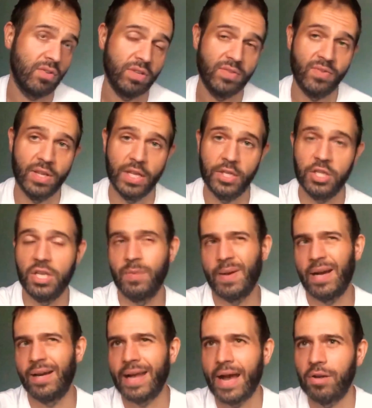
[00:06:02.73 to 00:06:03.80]
is a village in
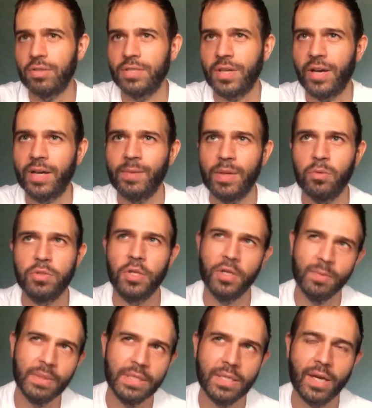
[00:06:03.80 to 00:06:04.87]
about an hour's time. It was going
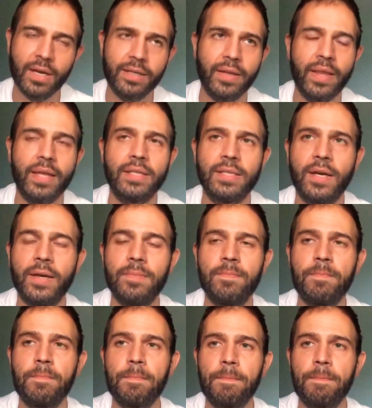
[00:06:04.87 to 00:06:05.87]
to be dark at that time.